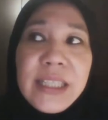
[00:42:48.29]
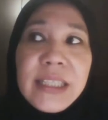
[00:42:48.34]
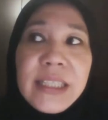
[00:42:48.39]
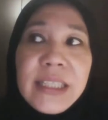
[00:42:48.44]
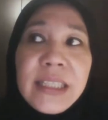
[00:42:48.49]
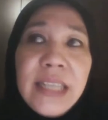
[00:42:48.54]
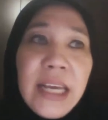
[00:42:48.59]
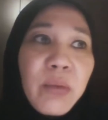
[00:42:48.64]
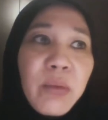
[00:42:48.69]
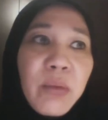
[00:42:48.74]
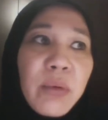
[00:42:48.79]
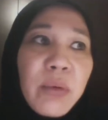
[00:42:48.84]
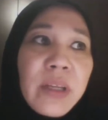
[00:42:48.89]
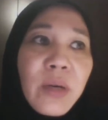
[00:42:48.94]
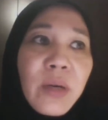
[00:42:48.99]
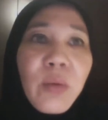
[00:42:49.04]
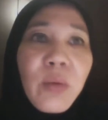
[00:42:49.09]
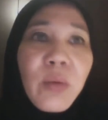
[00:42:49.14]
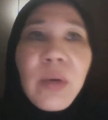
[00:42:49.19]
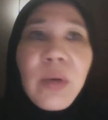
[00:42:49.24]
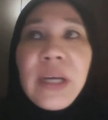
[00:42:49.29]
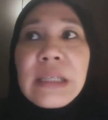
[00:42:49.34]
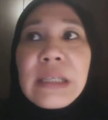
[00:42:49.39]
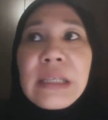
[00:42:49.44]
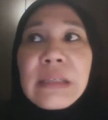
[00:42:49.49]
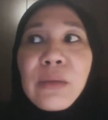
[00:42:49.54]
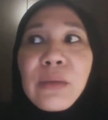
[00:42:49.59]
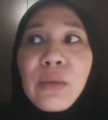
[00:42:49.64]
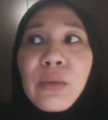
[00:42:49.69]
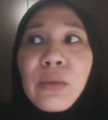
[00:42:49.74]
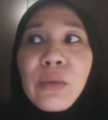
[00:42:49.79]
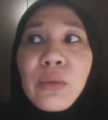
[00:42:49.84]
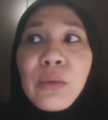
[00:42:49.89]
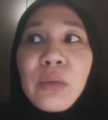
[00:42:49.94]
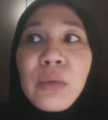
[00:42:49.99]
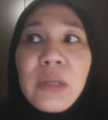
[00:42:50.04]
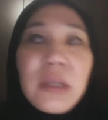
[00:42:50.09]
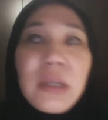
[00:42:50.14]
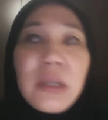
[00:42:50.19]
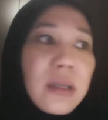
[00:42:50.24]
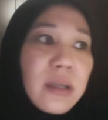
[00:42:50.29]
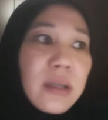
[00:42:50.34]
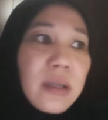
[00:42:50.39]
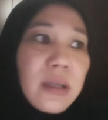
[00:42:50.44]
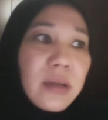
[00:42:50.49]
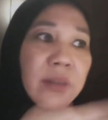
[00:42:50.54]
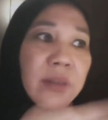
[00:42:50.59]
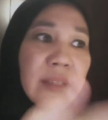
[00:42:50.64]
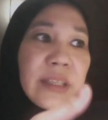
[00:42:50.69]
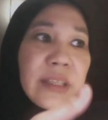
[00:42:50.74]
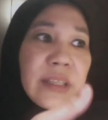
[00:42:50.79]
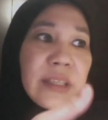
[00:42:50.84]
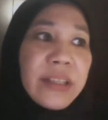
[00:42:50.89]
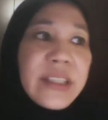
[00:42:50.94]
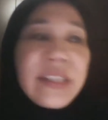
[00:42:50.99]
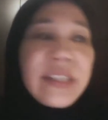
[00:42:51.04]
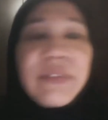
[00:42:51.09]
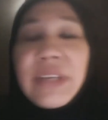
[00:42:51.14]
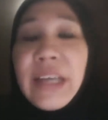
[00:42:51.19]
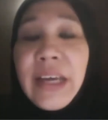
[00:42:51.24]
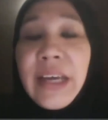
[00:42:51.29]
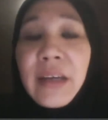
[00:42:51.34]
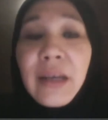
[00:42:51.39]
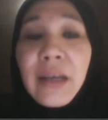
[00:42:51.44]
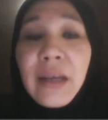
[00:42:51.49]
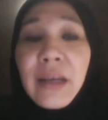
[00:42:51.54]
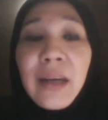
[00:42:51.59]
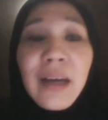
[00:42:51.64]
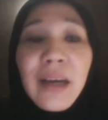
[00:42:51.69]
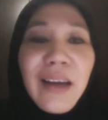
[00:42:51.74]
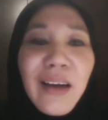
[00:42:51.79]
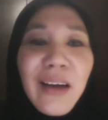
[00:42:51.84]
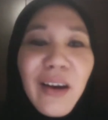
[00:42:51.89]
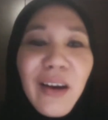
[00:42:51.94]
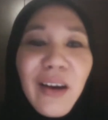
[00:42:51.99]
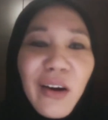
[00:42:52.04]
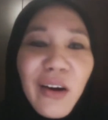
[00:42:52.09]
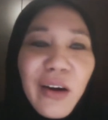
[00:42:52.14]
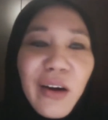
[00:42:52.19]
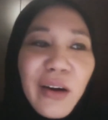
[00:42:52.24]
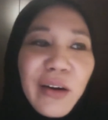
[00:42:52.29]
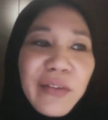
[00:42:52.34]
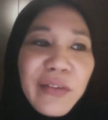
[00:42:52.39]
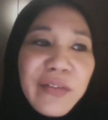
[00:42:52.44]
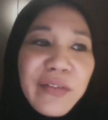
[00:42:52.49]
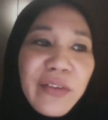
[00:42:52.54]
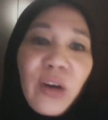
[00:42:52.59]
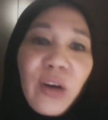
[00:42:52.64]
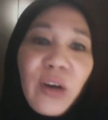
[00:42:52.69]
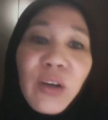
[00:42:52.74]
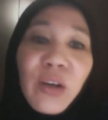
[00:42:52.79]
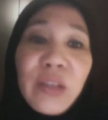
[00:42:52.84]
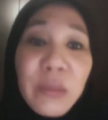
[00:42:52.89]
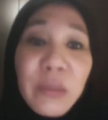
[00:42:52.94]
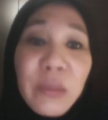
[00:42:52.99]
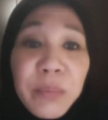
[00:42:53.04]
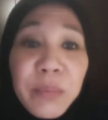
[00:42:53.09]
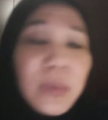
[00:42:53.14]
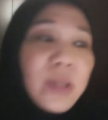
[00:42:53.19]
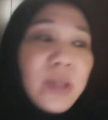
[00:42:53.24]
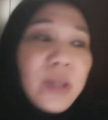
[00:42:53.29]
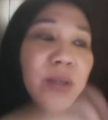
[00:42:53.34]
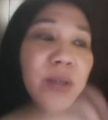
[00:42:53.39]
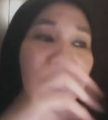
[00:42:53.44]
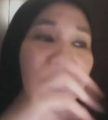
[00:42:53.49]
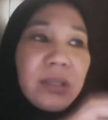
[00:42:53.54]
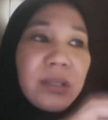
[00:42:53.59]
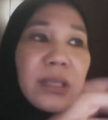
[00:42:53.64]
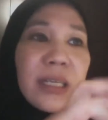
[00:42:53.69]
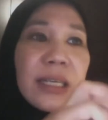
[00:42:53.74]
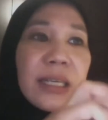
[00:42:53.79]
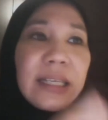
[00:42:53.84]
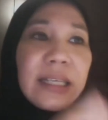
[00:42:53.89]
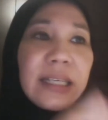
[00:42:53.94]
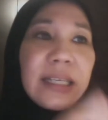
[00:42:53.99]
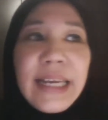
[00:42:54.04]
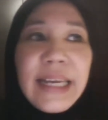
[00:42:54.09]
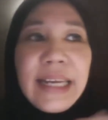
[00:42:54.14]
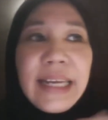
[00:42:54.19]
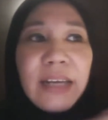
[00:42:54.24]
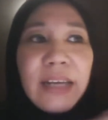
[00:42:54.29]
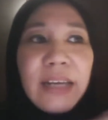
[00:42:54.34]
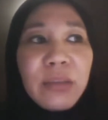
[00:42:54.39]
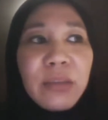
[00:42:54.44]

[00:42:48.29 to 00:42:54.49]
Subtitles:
they were the one who were on the receiving end of all the, getting all the